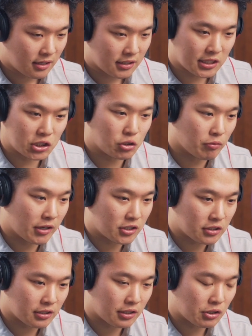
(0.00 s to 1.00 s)

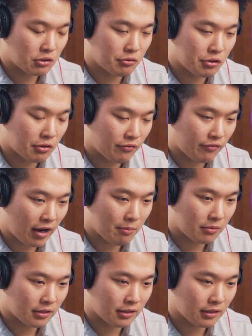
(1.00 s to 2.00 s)
situation, and you and your
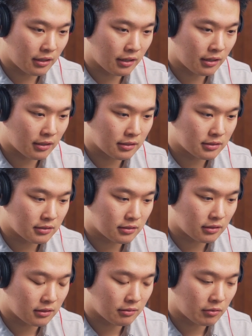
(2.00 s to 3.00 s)
family, and
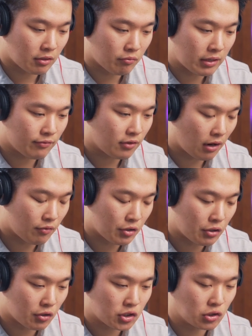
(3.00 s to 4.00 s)
we've
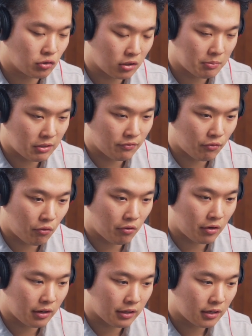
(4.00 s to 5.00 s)
covered your story
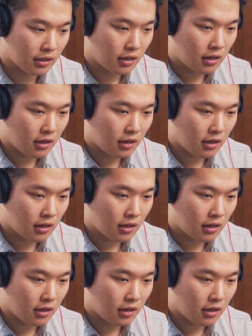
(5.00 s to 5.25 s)
before, and